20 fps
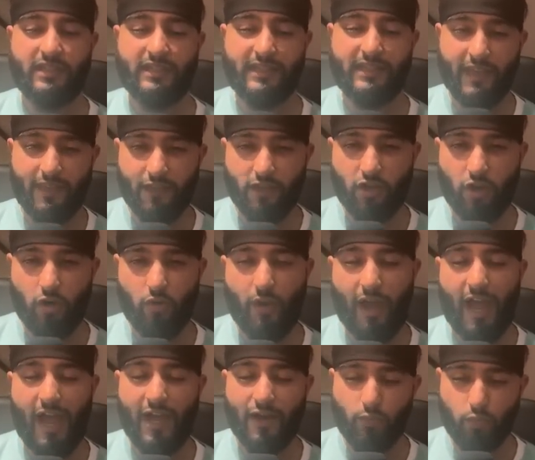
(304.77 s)
get the goal
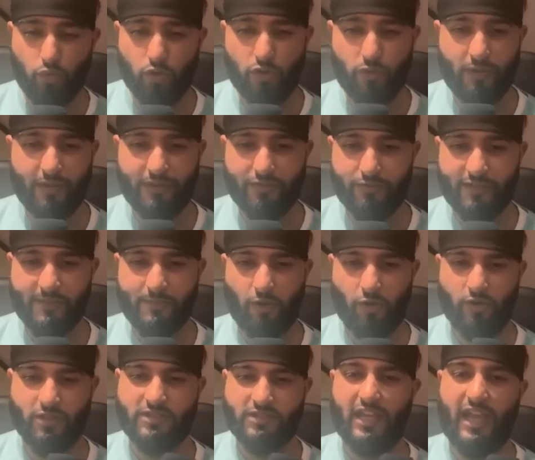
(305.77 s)
and walk away 3
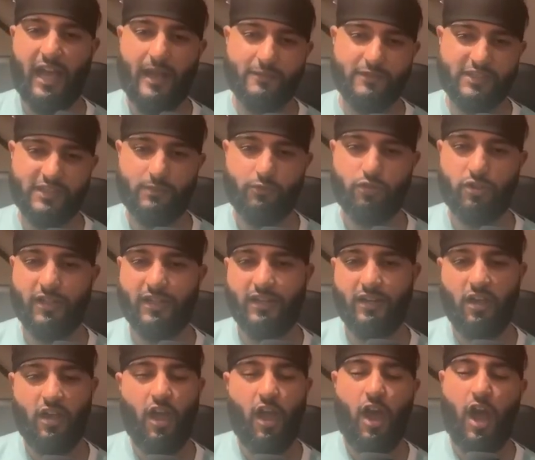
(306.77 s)
bonus, absolutely brilliant.